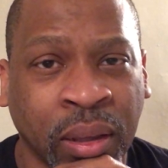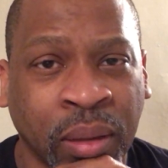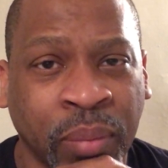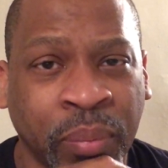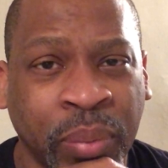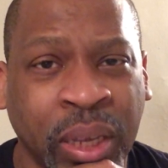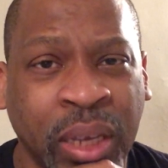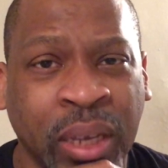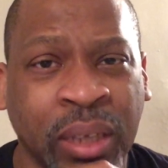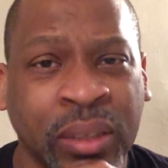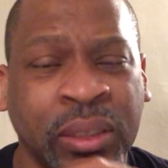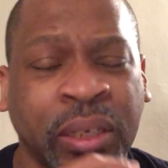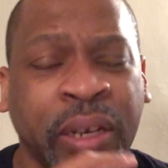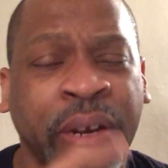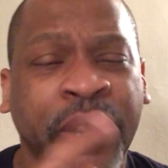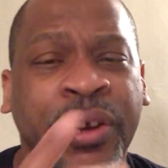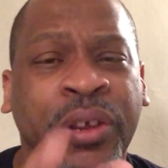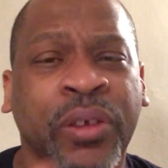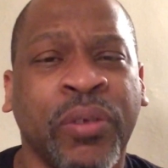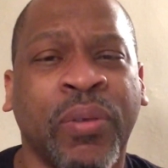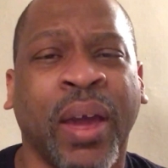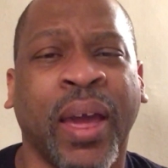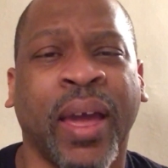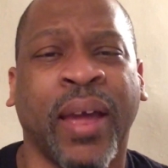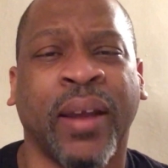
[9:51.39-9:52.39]
Because here
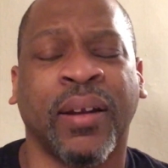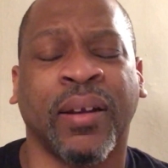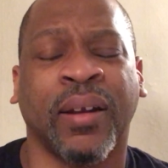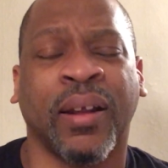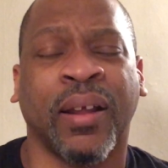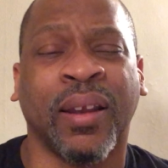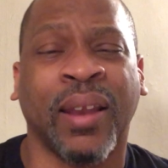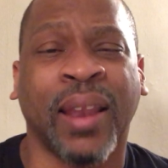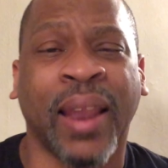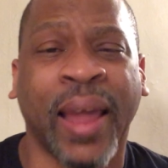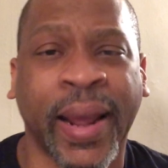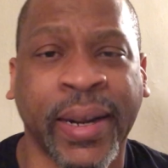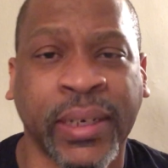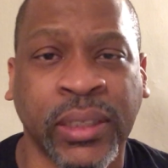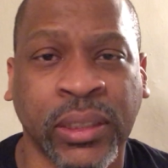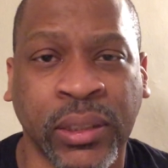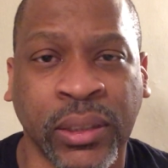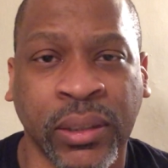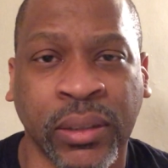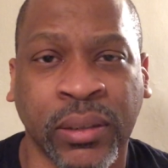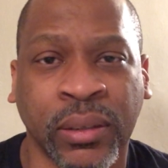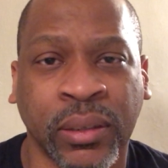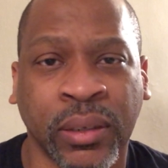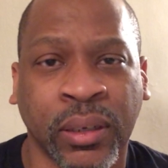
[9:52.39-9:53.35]
you had an election.